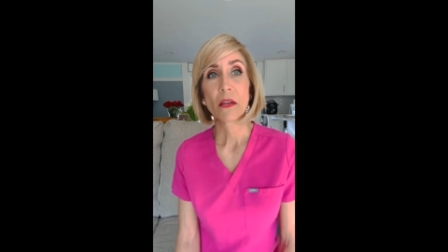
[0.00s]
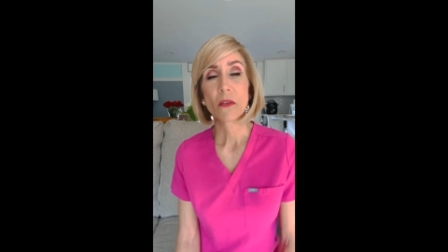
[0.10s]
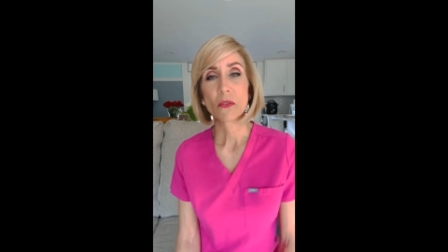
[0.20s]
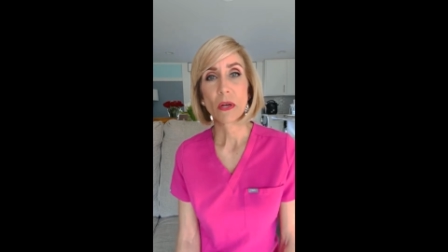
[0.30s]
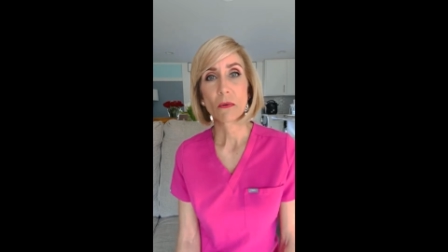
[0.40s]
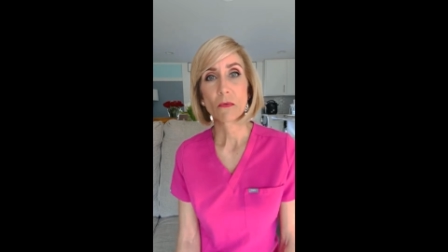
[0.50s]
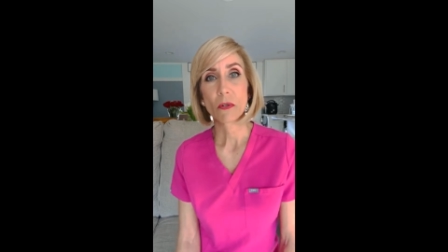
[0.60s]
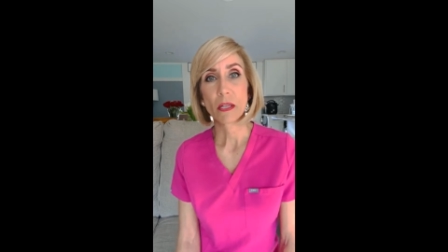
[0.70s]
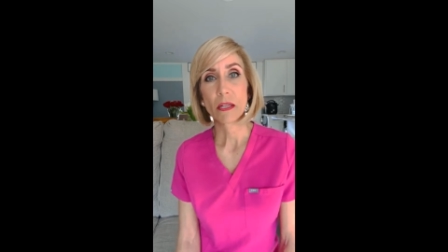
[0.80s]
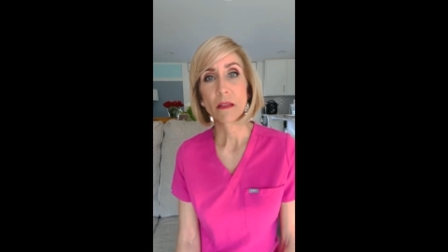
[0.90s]
So I would
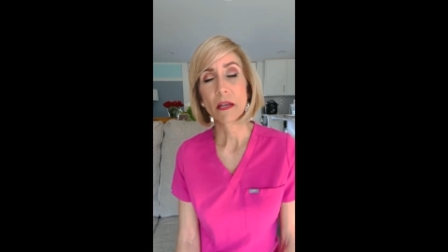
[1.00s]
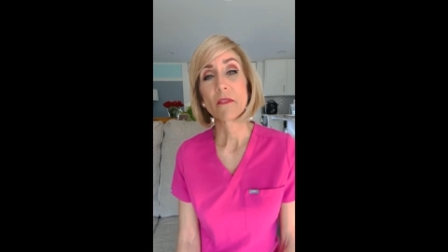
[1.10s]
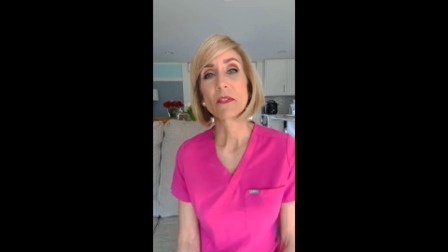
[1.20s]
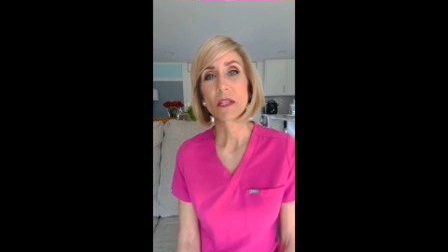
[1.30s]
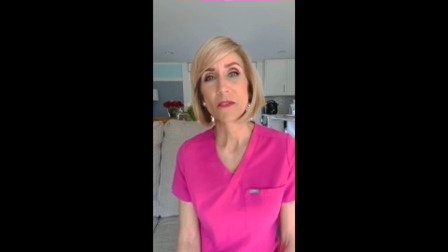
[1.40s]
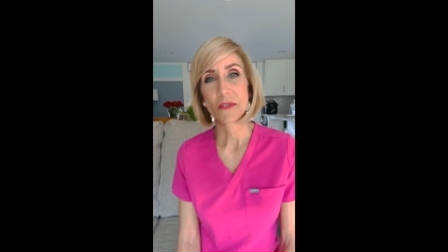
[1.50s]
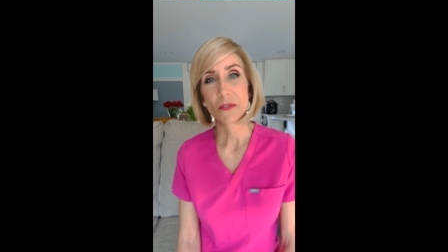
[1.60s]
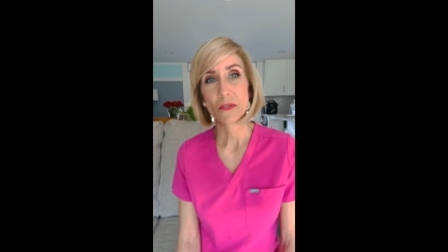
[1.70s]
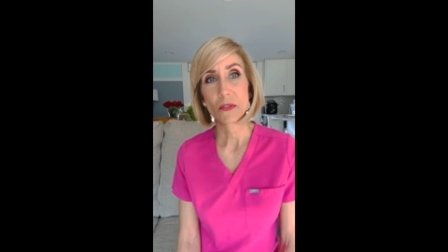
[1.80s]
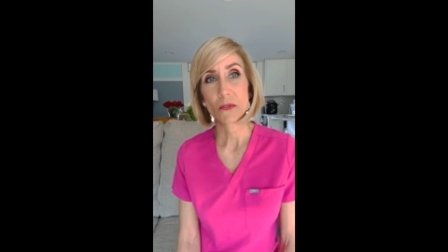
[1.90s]
really love to
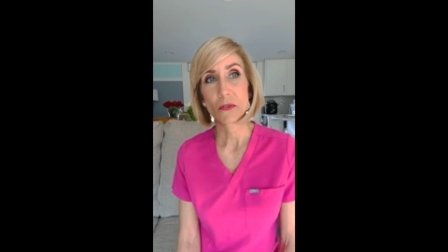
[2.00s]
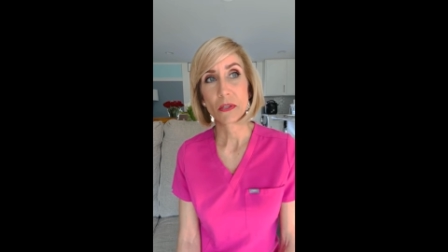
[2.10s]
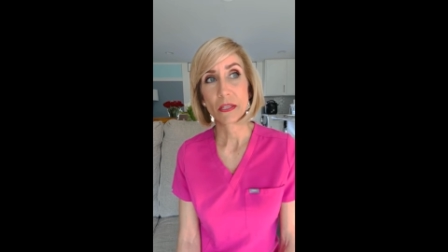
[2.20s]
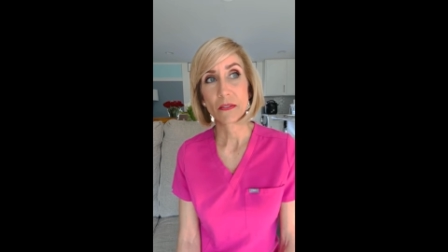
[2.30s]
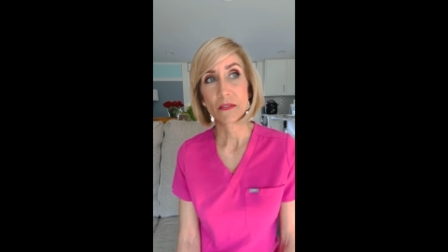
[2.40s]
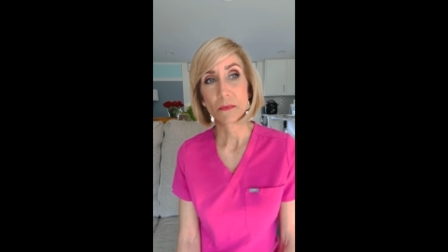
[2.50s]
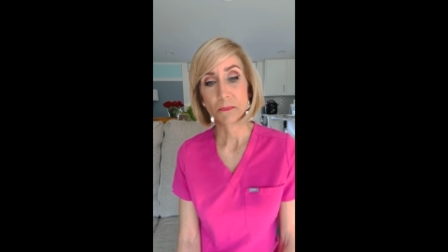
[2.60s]
introduce you to this